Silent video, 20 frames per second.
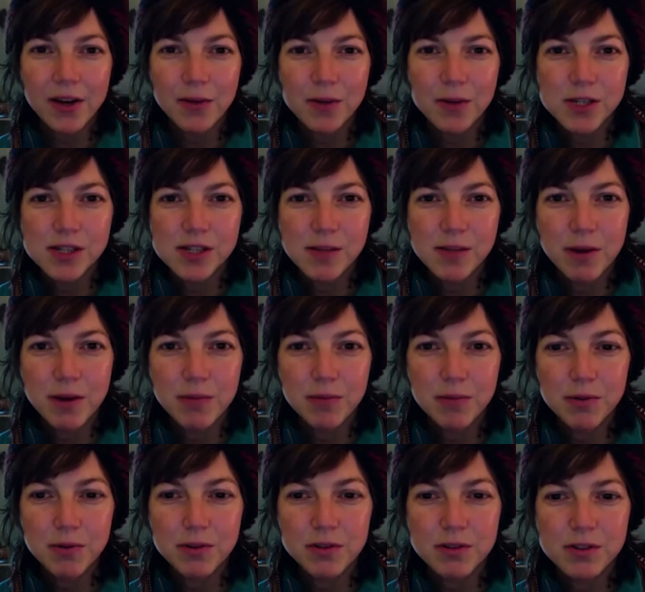which some
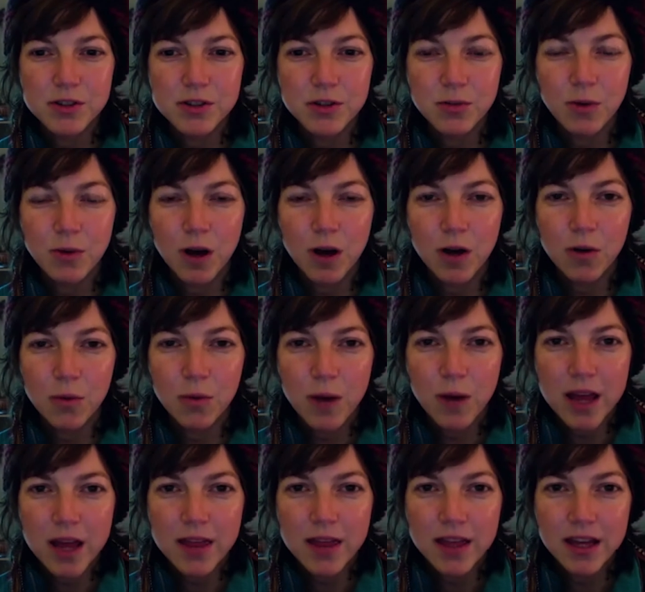people do well
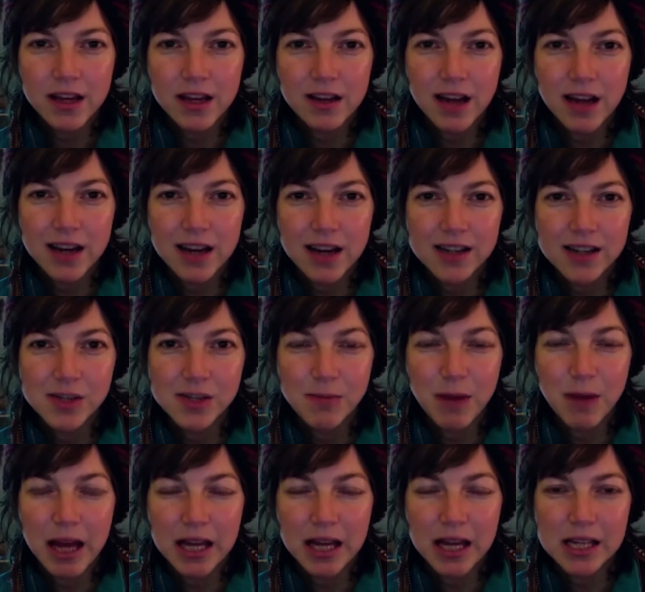with. It kind of
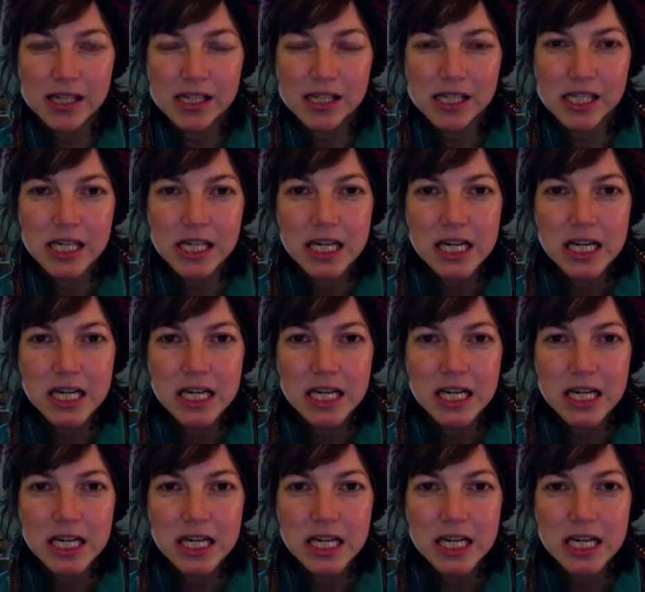depends.